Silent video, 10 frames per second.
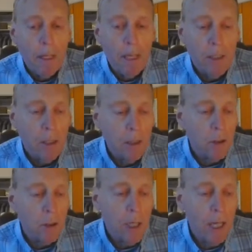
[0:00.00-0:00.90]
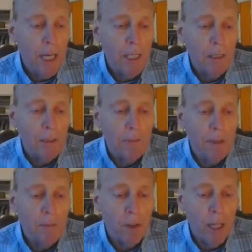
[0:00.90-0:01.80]
He touched her hand, and the
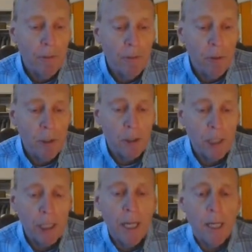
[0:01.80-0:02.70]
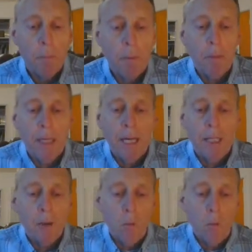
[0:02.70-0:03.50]
fever left her, and she got up and began to